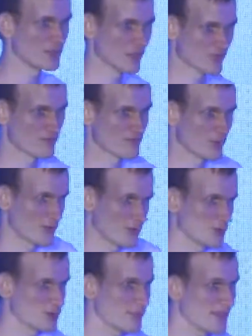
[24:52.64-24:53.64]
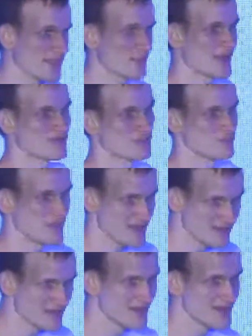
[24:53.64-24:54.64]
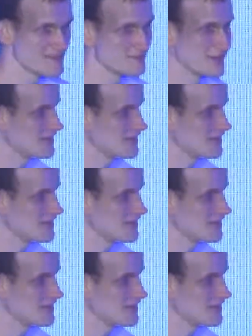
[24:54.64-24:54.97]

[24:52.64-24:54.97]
sort of protocol tweaks that we have to make, but